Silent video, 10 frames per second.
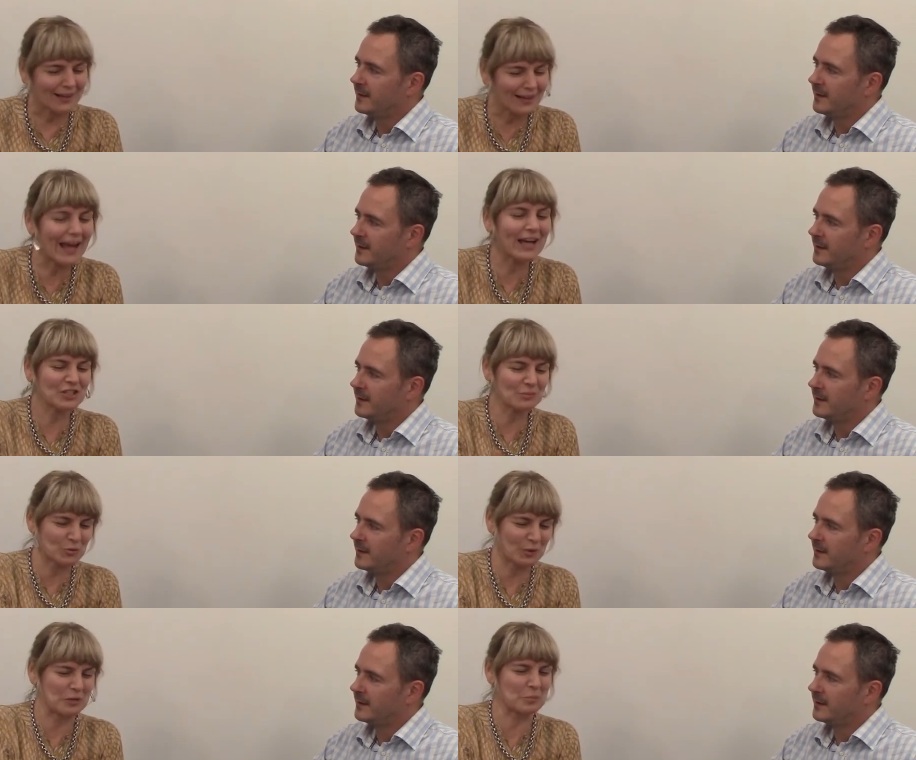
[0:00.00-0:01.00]

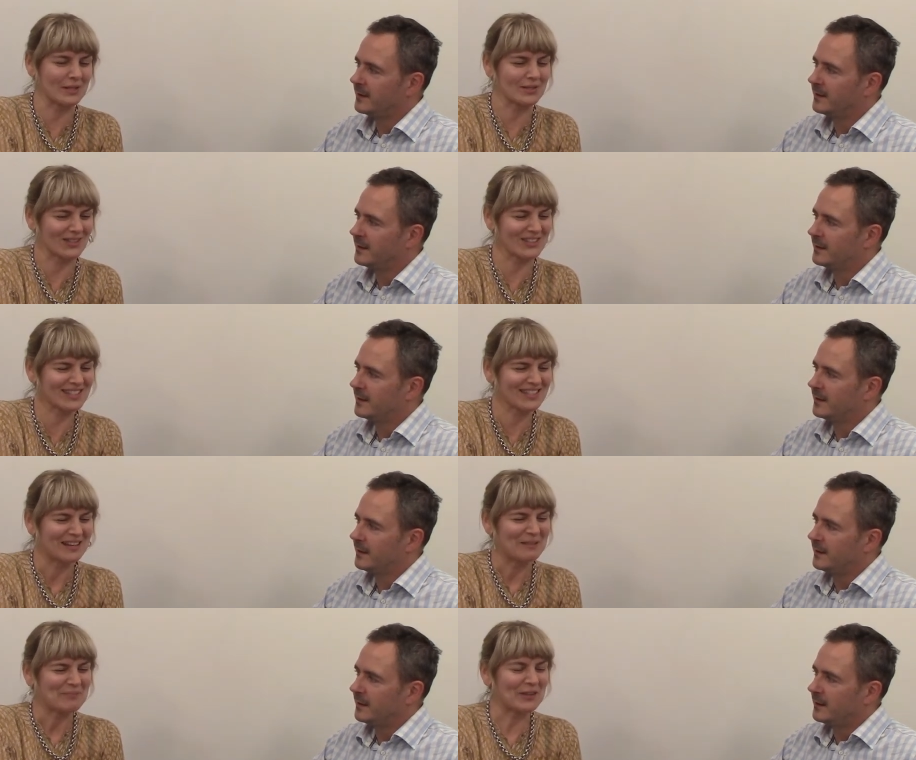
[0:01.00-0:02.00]
Speaker 1: connection between the pieces,
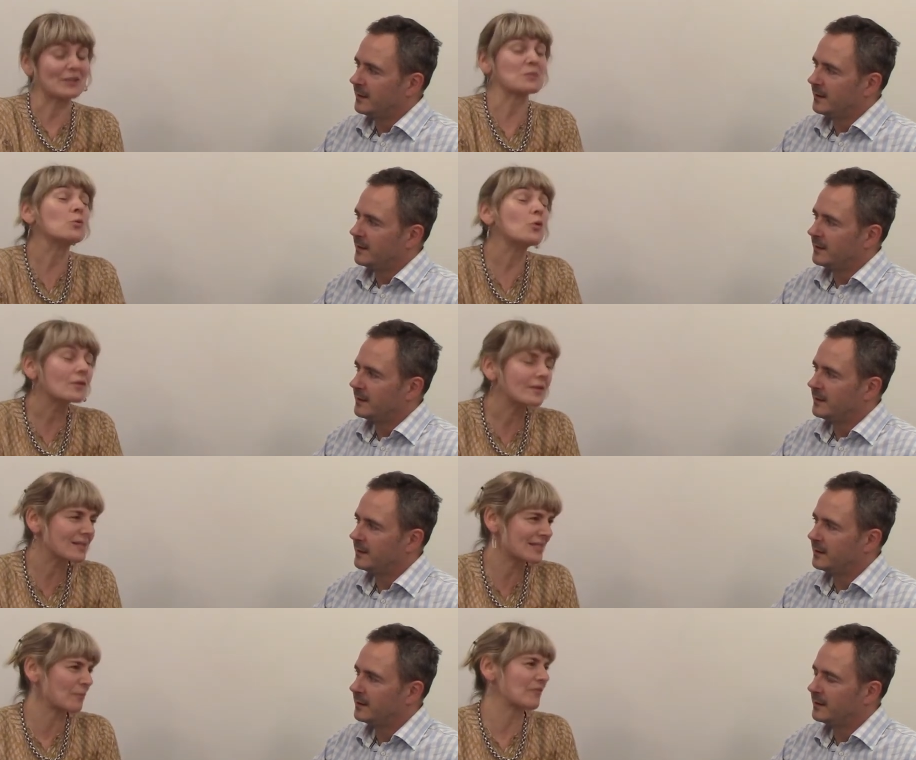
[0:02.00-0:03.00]
you know, it's more than
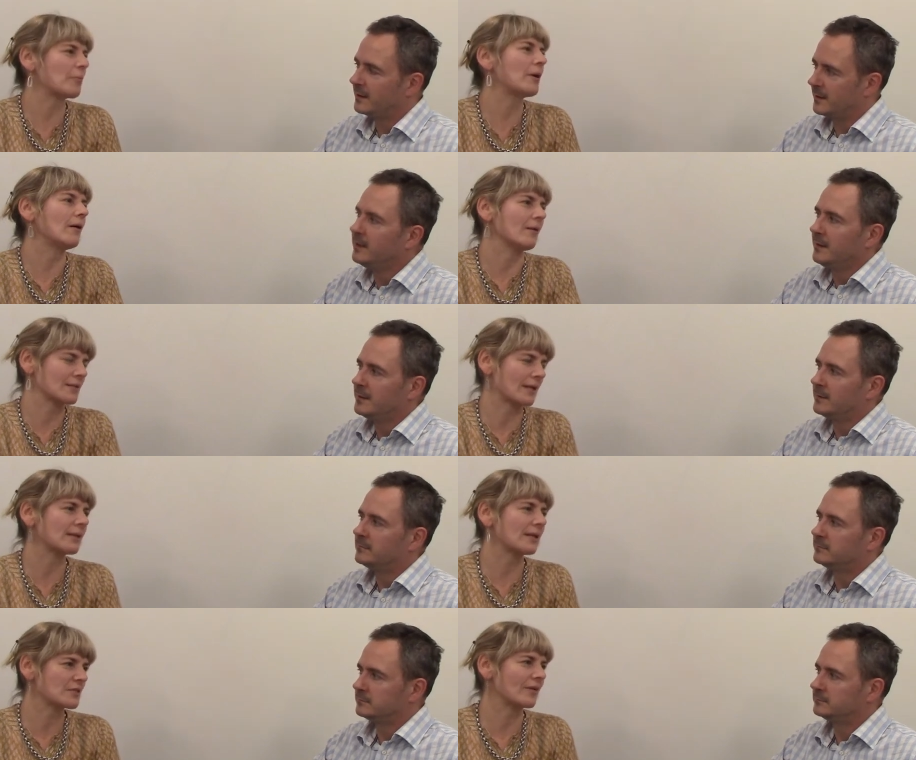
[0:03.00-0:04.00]
the sum of the parts, and I
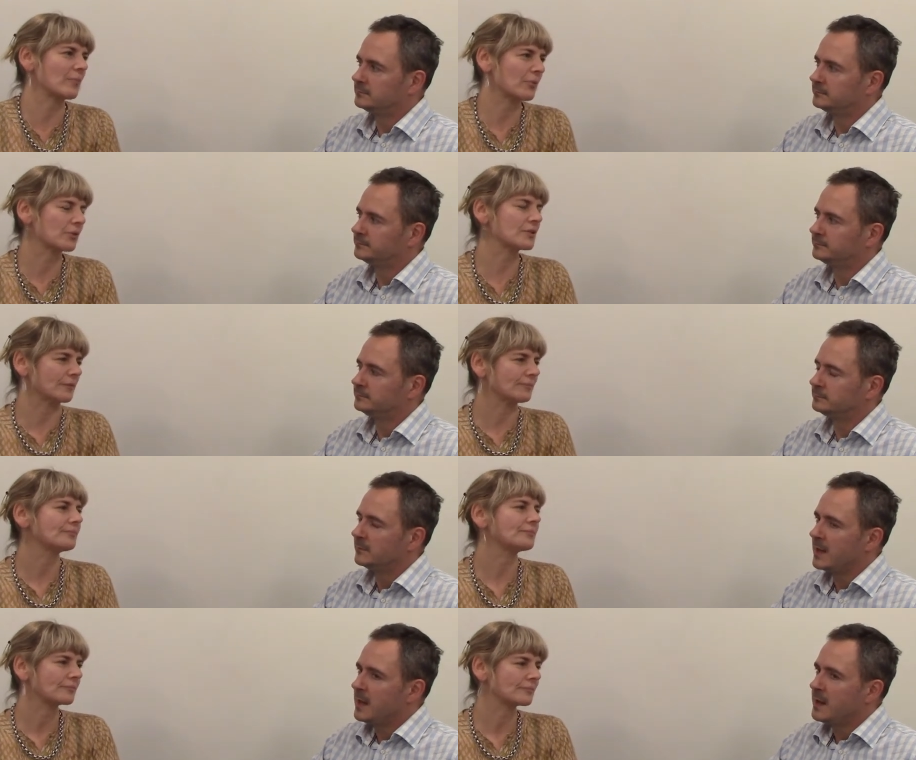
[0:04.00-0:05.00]
think that's very important.
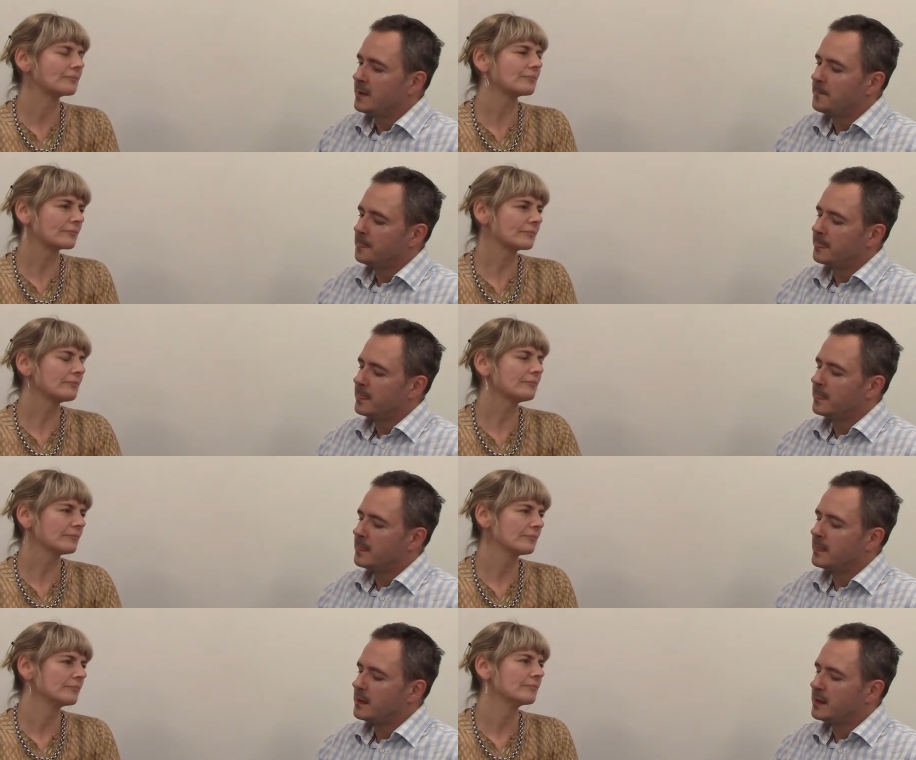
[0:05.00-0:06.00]

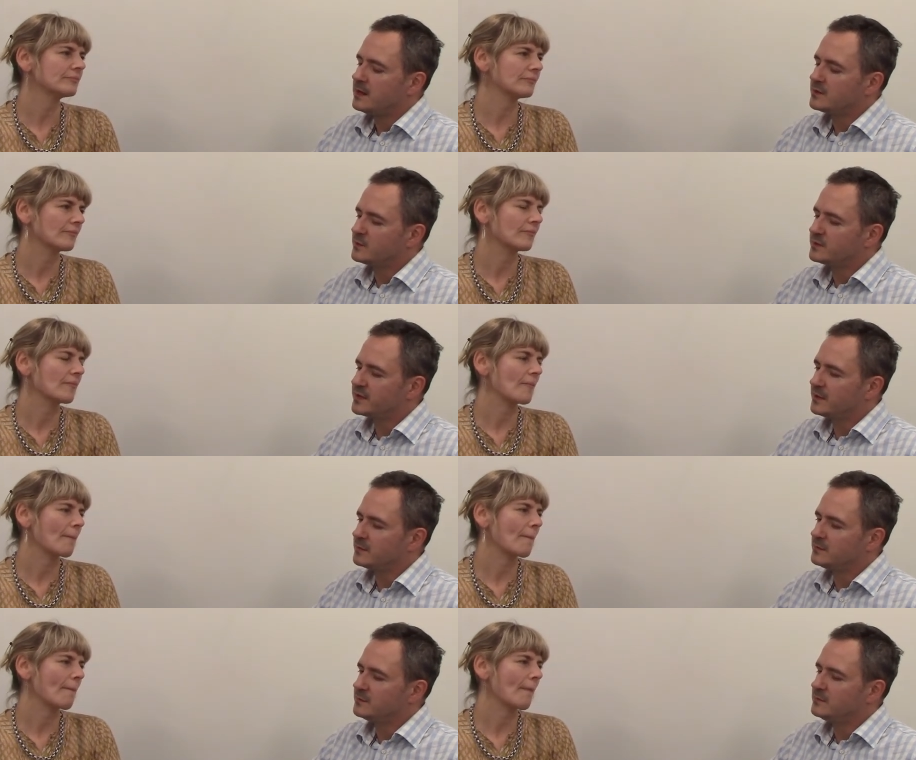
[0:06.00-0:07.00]
Speaker 2: He's
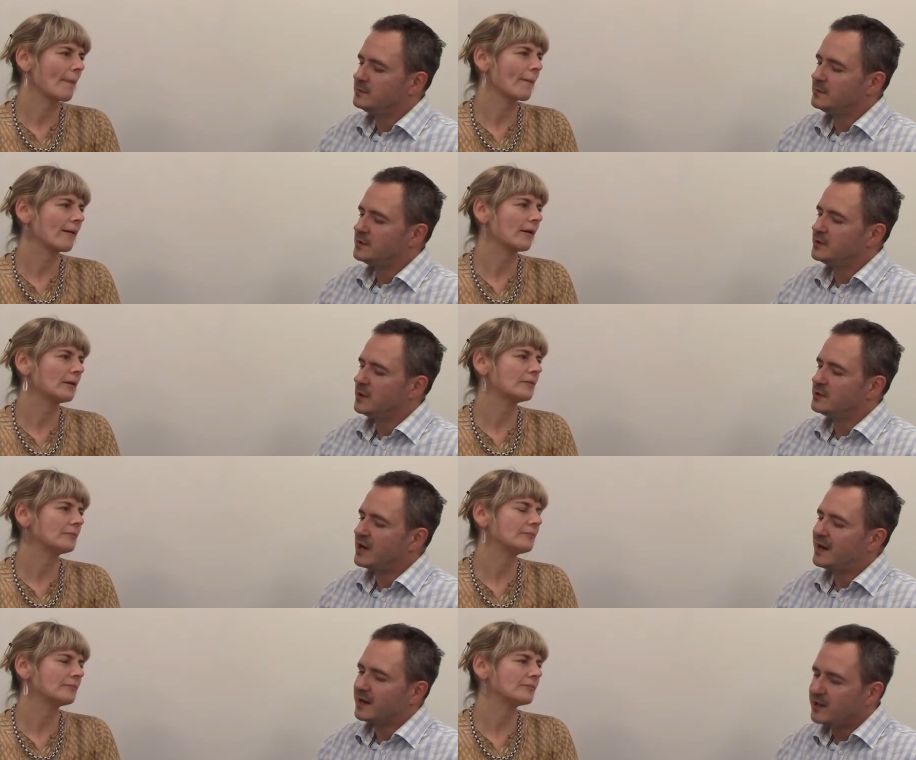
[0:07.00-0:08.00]
also
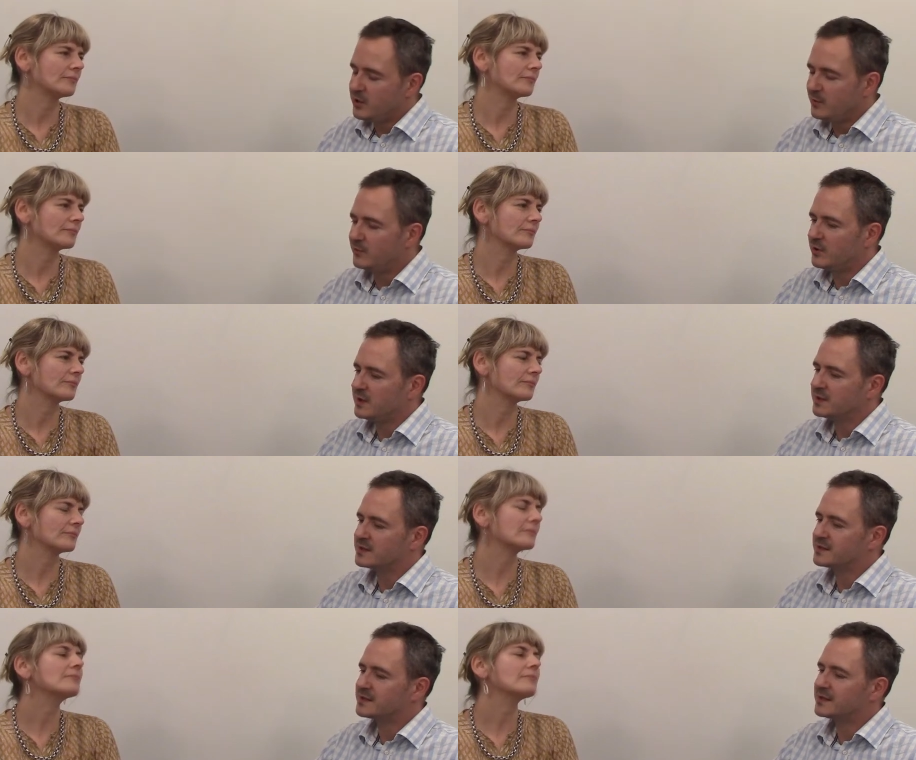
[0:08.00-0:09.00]
gently
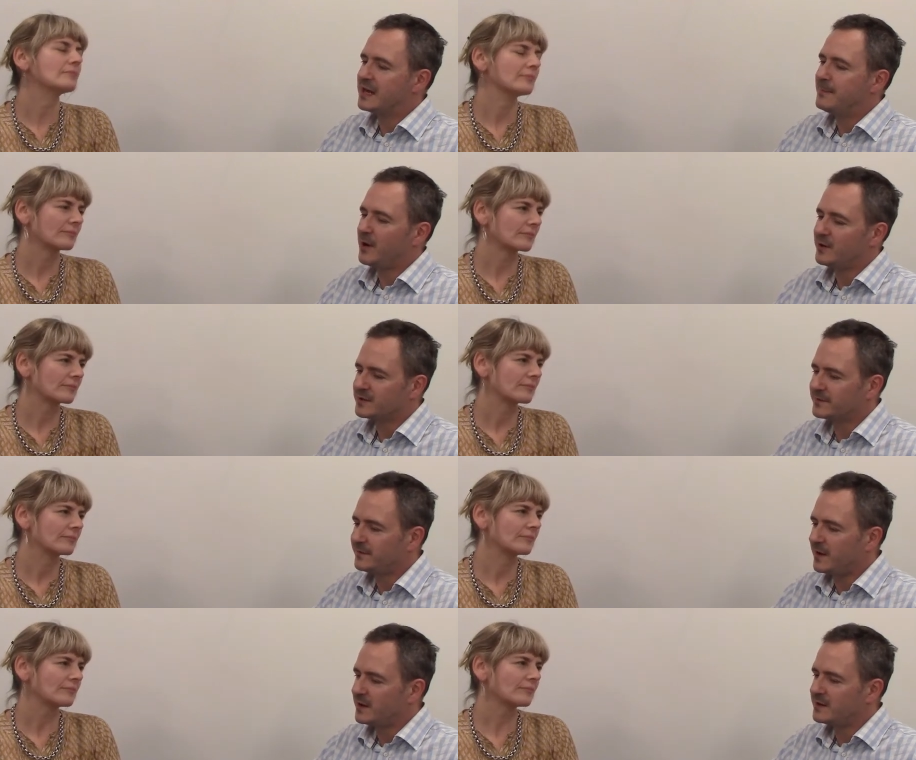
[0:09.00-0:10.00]
humorous, he pokes
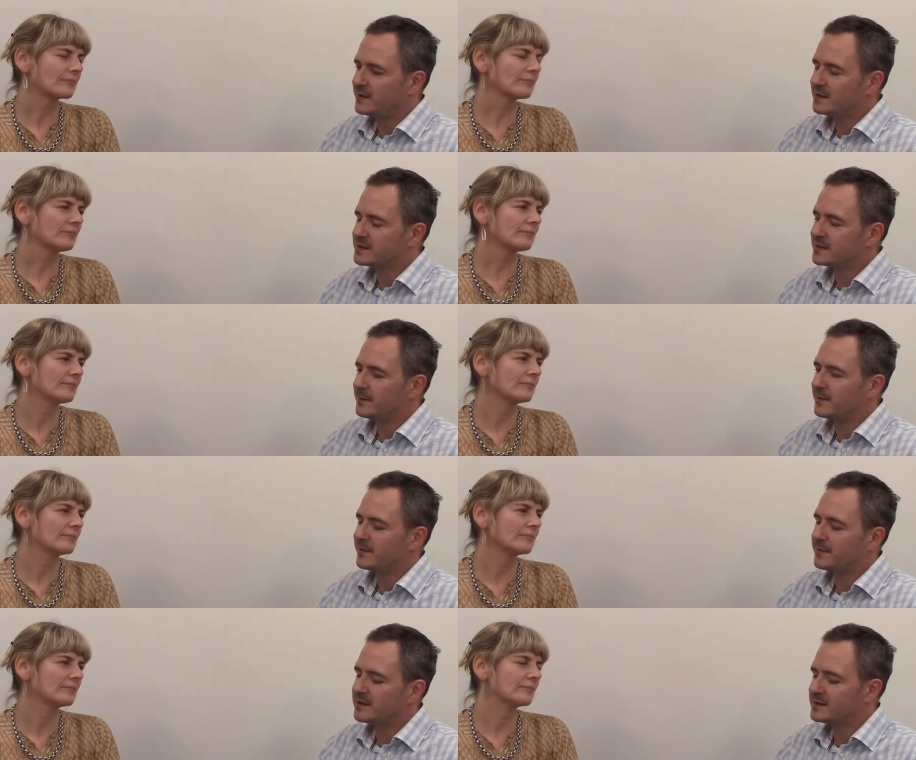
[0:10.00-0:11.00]
fun at some
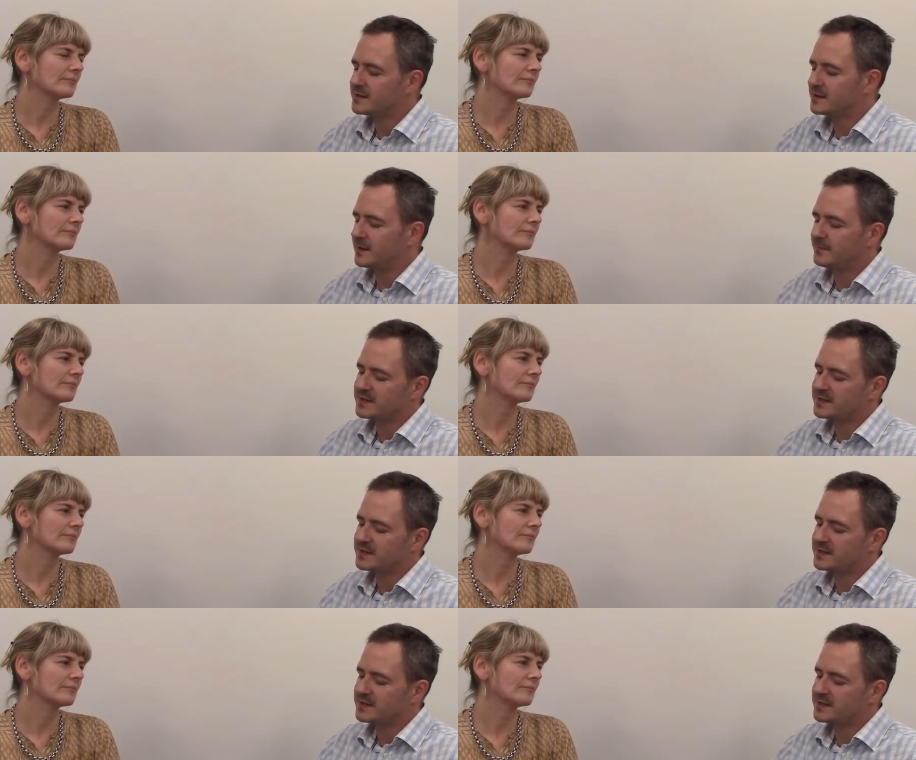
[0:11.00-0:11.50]
of his um,